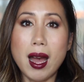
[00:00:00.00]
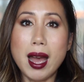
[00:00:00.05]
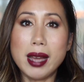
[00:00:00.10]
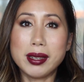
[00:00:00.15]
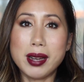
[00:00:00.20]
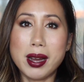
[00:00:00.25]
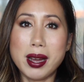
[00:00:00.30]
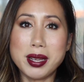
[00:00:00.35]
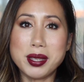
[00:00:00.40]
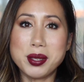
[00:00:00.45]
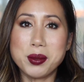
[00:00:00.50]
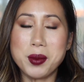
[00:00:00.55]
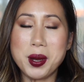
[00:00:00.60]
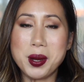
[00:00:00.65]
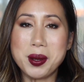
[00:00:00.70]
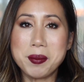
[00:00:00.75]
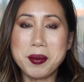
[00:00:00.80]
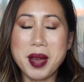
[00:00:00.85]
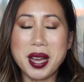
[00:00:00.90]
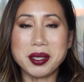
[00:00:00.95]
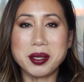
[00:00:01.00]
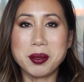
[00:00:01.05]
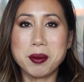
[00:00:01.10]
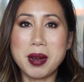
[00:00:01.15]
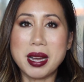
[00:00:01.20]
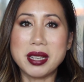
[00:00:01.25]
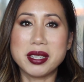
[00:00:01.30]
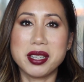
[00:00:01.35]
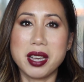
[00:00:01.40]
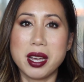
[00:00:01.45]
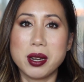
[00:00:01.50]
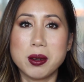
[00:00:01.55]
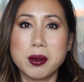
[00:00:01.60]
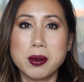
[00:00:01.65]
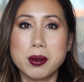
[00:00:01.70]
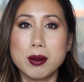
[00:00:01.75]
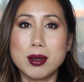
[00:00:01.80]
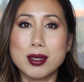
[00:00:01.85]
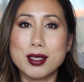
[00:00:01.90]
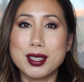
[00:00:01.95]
Hi guys, welcome back to my channel.